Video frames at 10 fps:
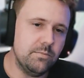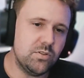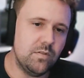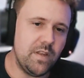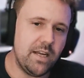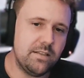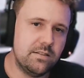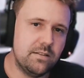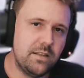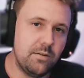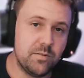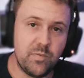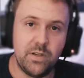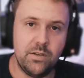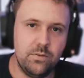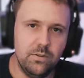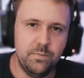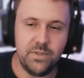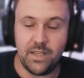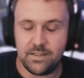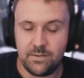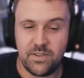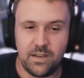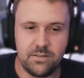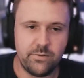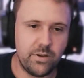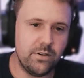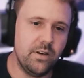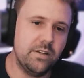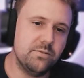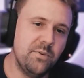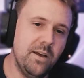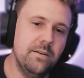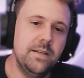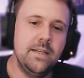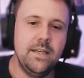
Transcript: So that was pretty cool, but that's something I was working on as well.